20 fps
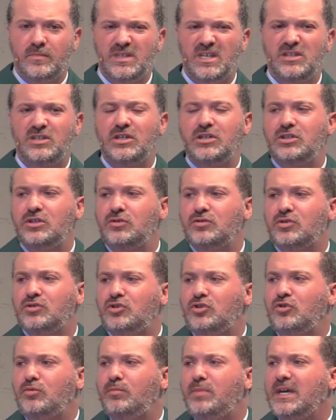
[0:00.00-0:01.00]
Such issues
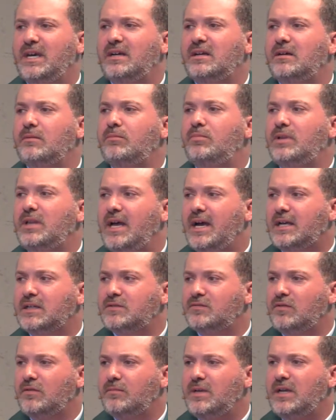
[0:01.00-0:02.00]
are too big and
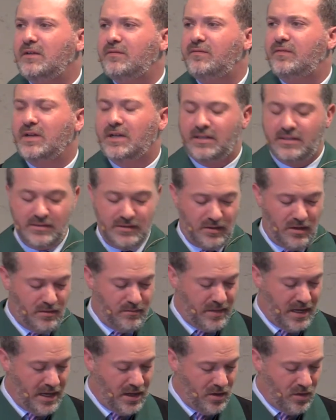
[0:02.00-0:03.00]
complex for me to fix
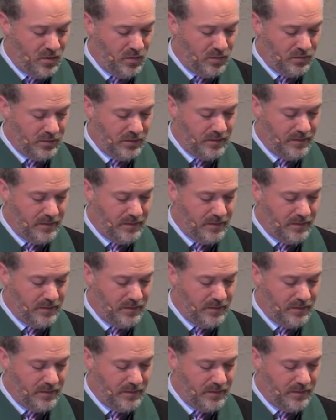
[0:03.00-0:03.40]
on my own.